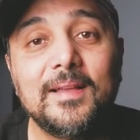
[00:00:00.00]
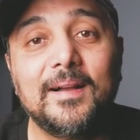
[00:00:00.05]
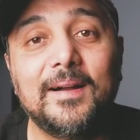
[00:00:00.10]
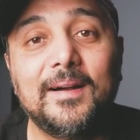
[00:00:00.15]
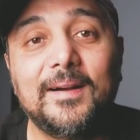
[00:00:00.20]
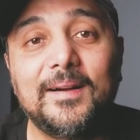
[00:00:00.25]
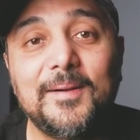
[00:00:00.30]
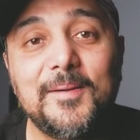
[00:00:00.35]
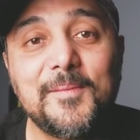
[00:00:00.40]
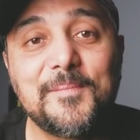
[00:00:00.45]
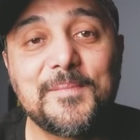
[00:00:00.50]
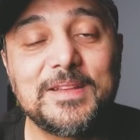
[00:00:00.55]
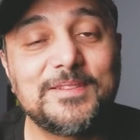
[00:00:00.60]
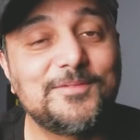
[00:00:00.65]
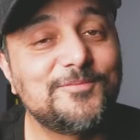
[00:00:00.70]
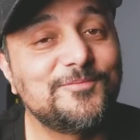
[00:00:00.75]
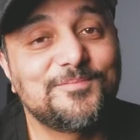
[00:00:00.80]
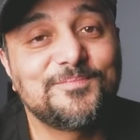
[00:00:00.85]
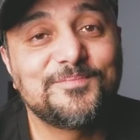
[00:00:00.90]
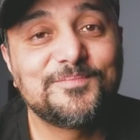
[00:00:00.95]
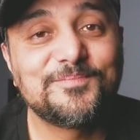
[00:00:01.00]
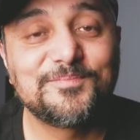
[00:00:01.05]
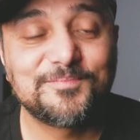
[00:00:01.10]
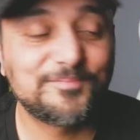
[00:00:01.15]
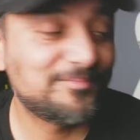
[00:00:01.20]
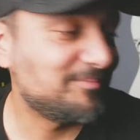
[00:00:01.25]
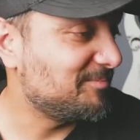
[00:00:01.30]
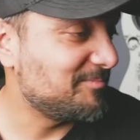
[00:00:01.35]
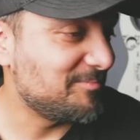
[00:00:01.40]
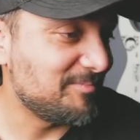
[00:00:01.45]
Um, and
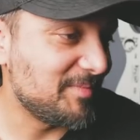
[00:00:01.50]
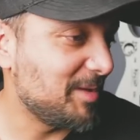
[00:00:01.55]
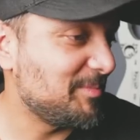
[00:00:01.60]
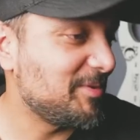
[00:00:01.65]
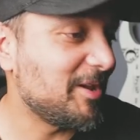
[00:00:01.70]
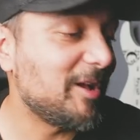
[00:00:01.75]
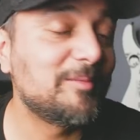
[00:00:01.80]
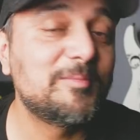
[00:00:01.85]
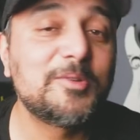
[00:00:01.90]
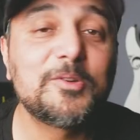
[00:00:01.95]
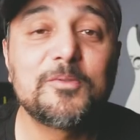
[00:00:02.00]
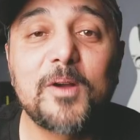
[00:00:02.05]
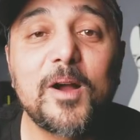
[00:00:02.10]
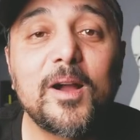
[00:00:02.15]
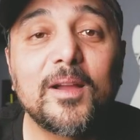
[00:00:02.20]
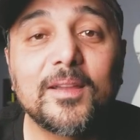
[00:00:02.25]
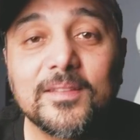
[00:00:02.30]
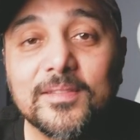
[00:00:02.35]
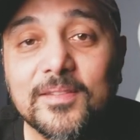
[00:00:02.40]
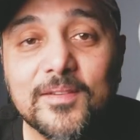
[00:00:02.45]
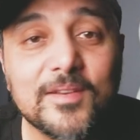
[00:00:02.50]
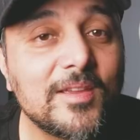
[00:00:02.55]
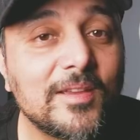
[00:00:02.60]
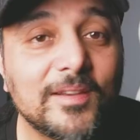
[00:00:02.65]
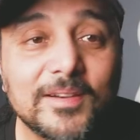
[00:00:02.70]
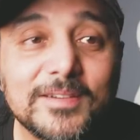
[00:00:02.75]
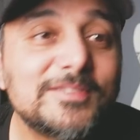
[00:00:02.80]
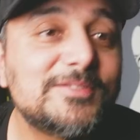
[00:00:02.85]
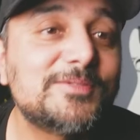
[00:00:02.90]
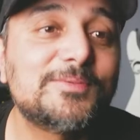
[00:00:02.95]
maybe I'll be wrong in three
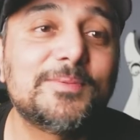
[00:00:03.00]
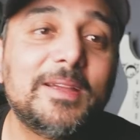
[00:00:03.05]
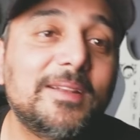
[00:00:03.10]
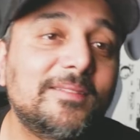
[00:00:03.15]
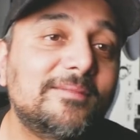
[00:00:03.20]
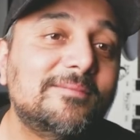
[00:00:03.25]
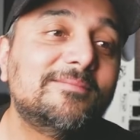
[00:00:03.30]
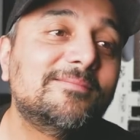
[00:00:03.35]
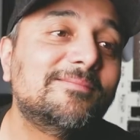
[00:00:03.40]
years when